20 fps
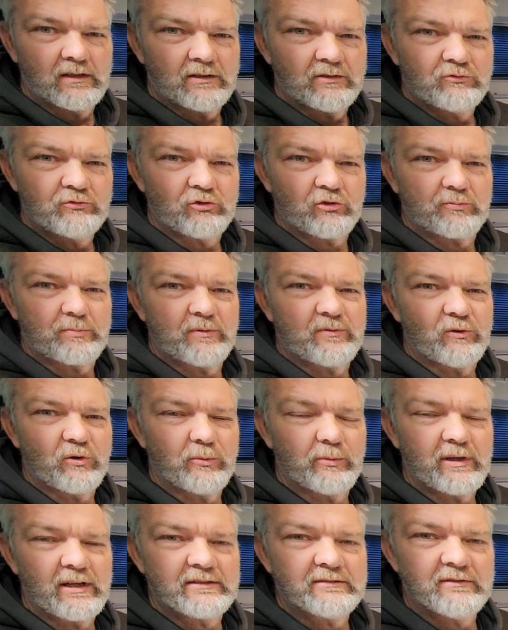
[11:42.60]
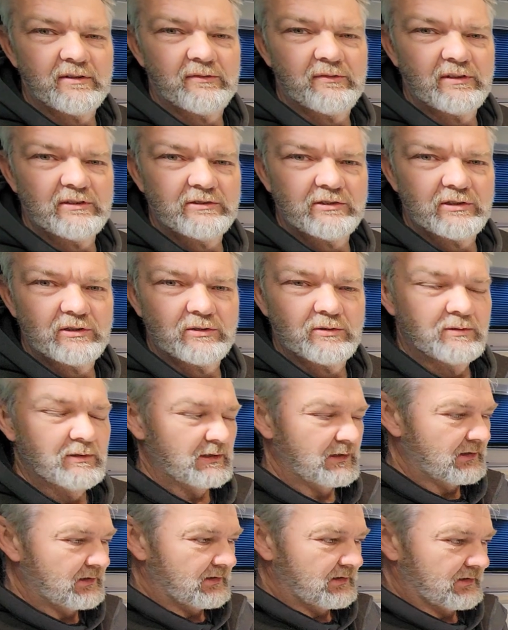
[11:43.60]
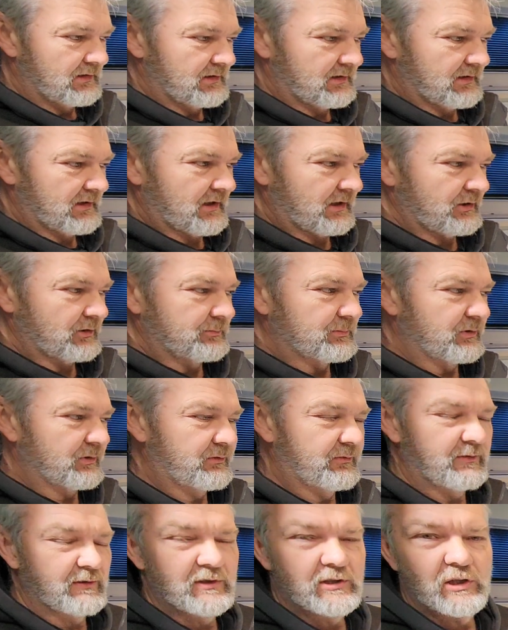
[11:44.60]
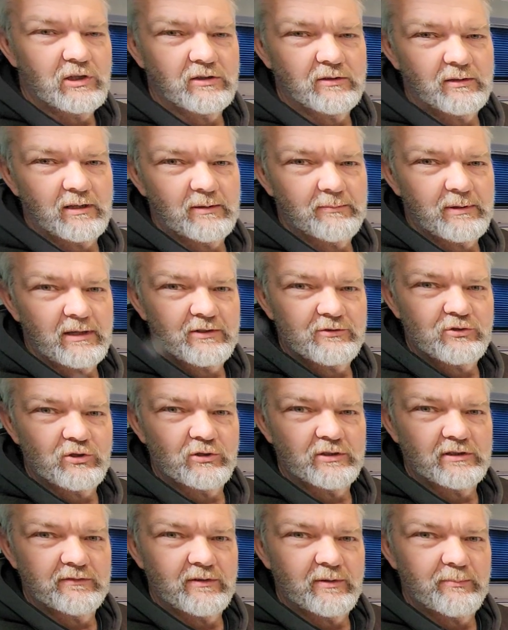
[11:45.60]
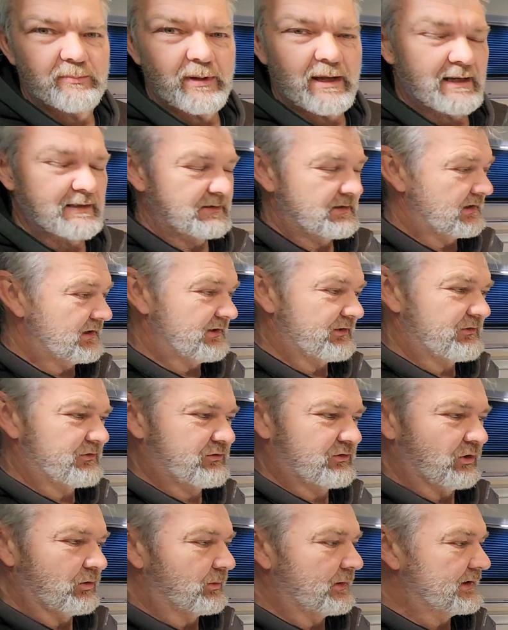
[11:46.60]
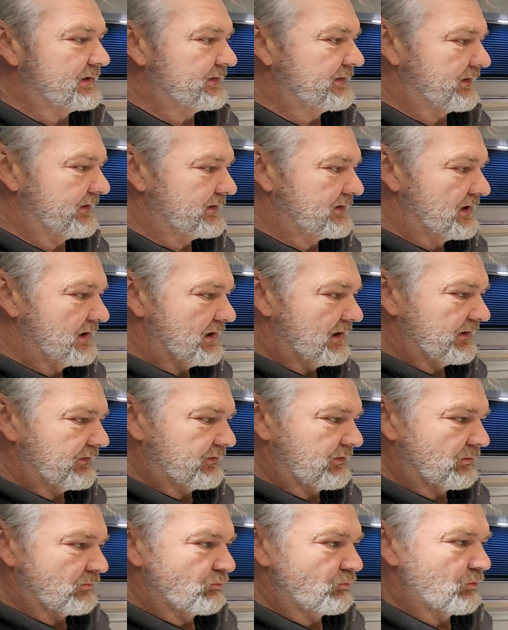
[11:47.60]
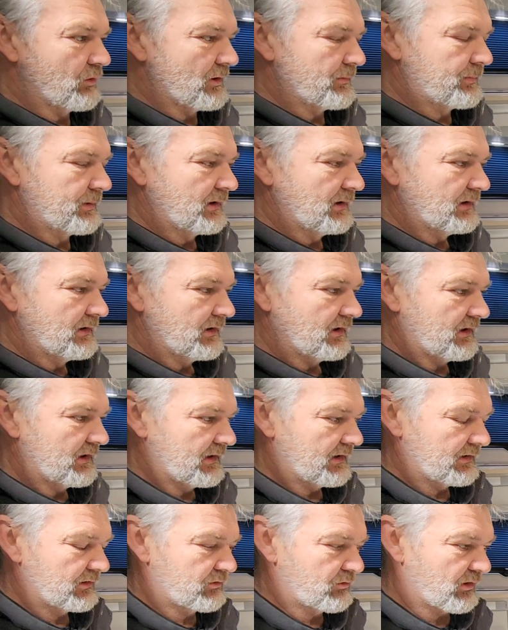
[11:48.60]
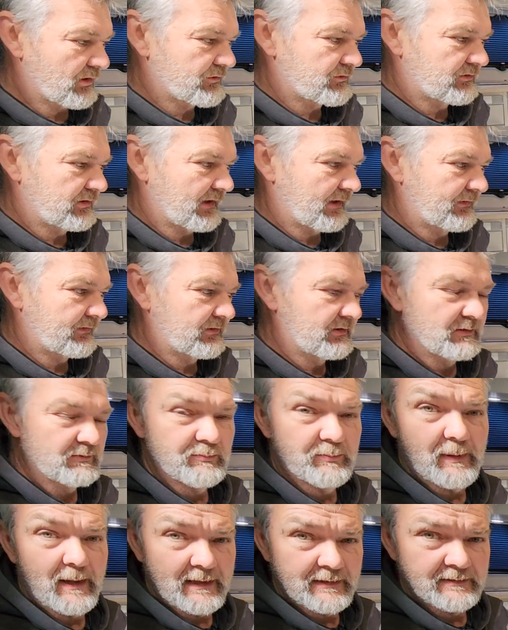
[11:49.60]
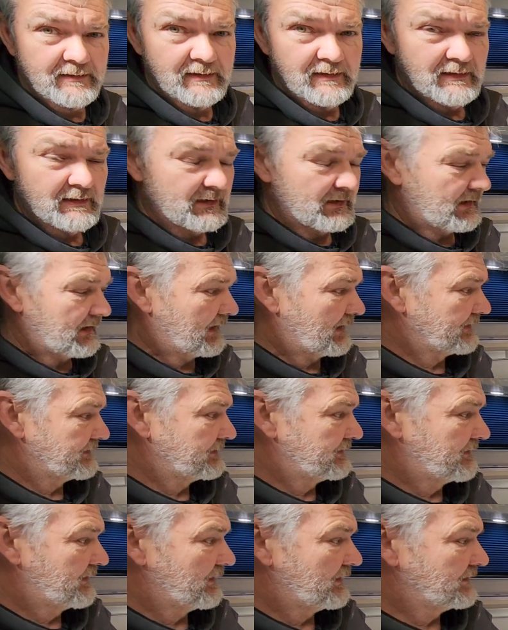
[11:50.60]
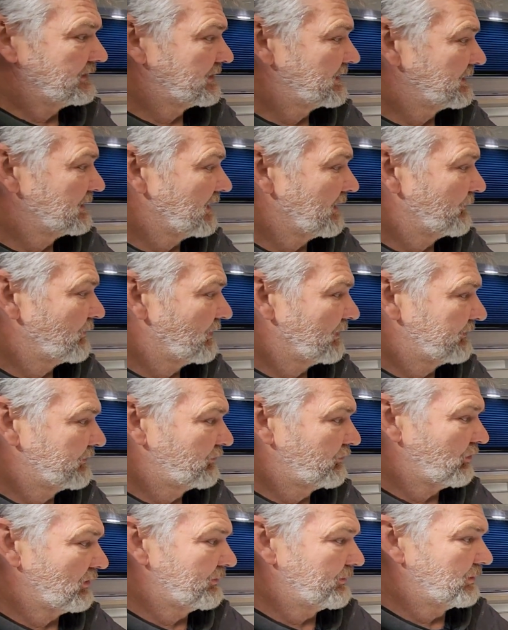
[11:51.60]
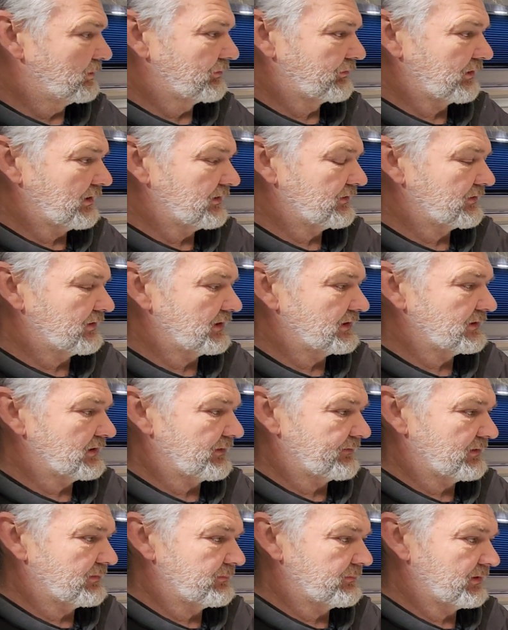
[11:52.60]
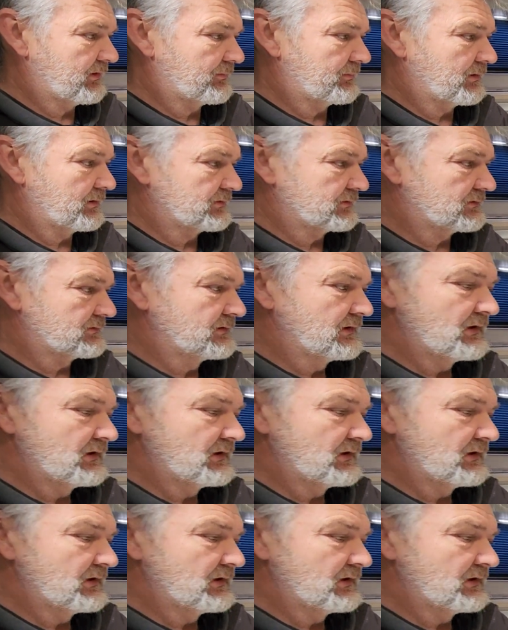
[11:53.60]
Just before we end the video, I almost forgot, I better show you the bed. It's so easy. It's a rib crash tested bed. And you can either have triple seats like you have in this model,